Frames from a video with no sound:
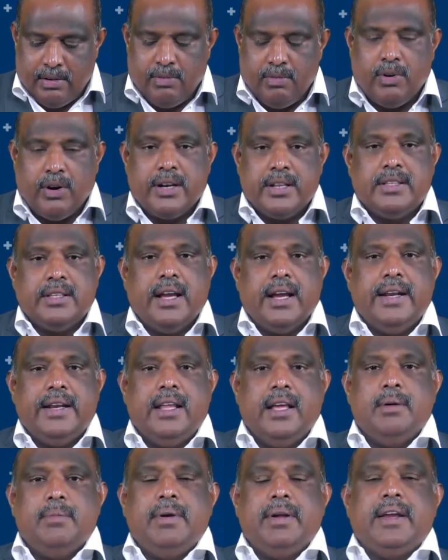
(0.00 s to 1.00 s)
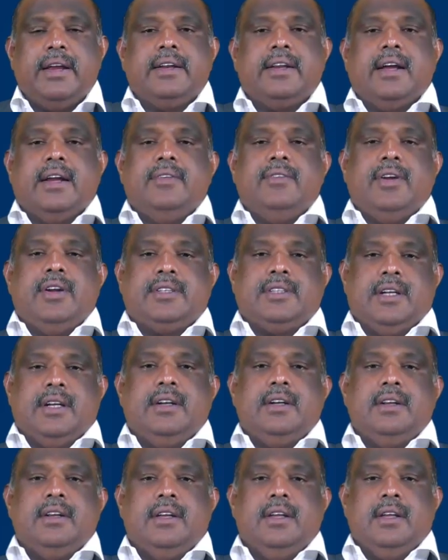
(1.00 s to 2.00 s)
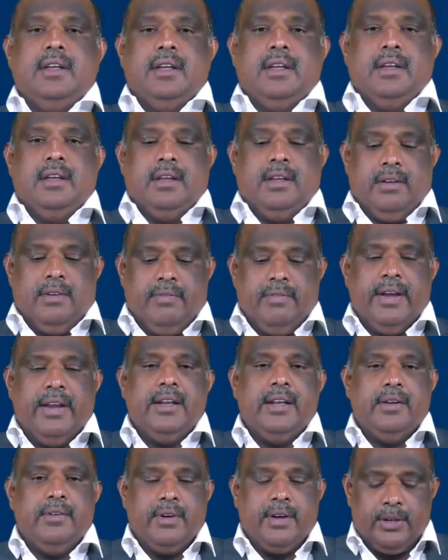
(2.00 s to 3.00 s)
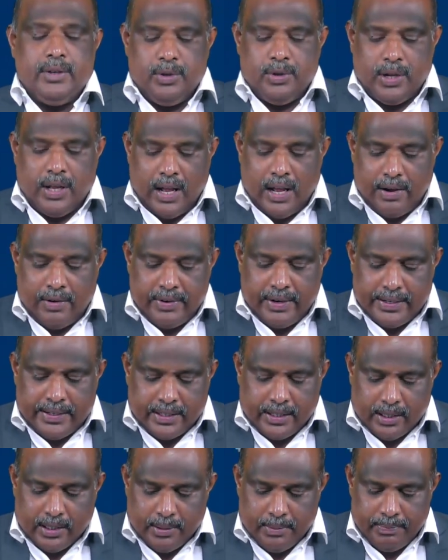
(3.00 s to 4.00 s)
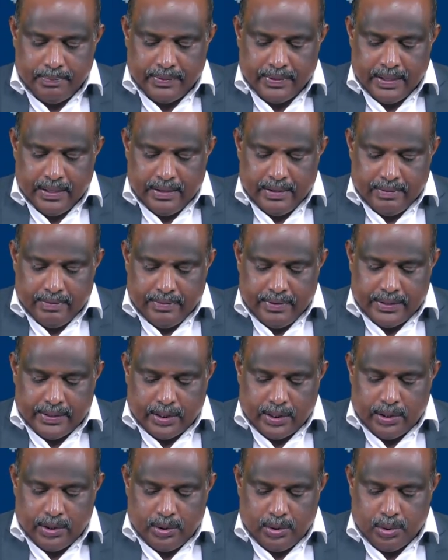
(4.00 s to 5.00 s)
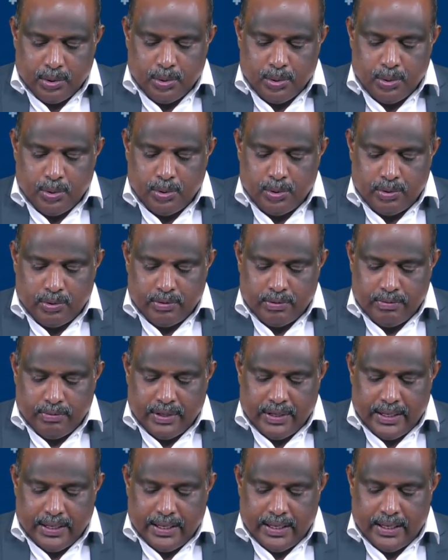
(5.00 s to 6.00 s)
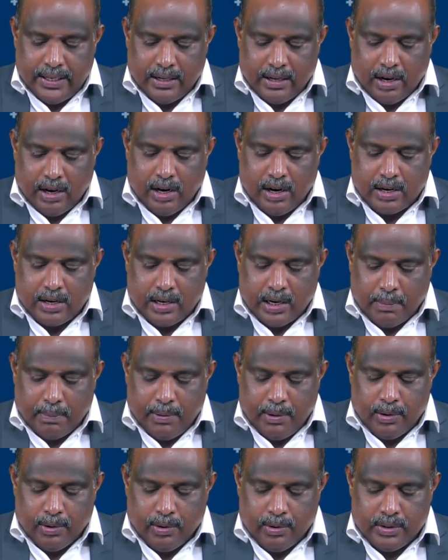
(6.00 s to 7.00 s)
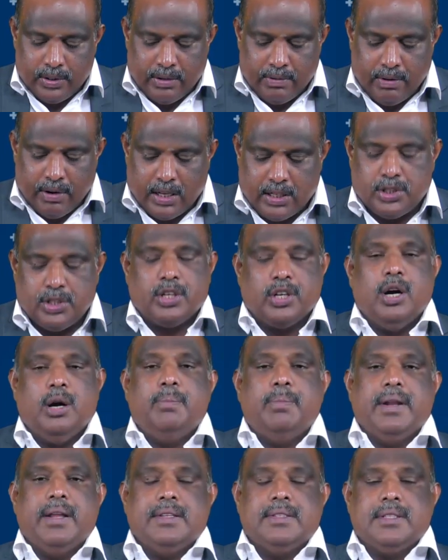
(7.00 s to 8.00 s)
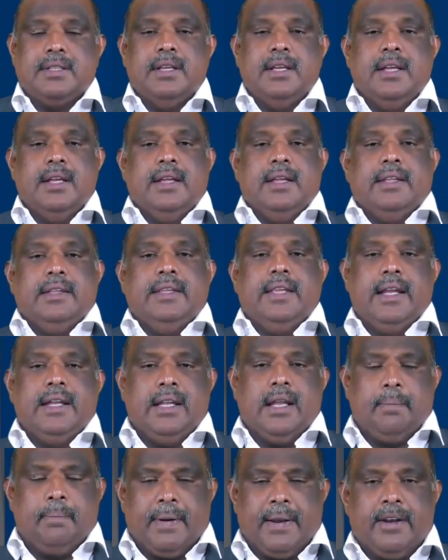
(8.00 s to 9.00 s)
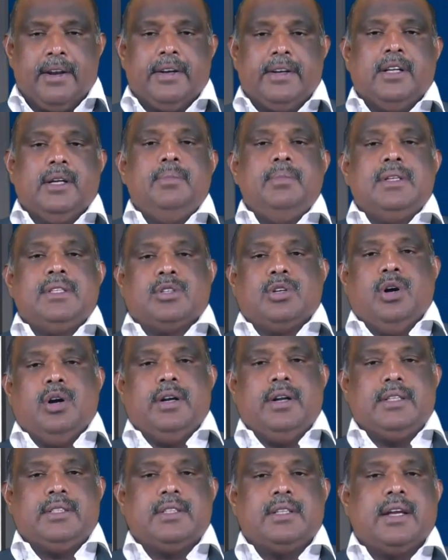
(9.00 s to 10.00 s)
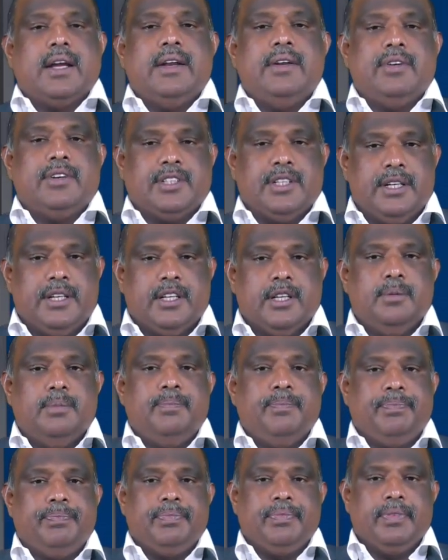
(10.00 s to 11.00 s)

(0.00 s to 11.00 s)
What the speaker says: What is the idea behind convection? Whenever you have a term with u, v or w, the velocity components, then that particular term is called as convection term.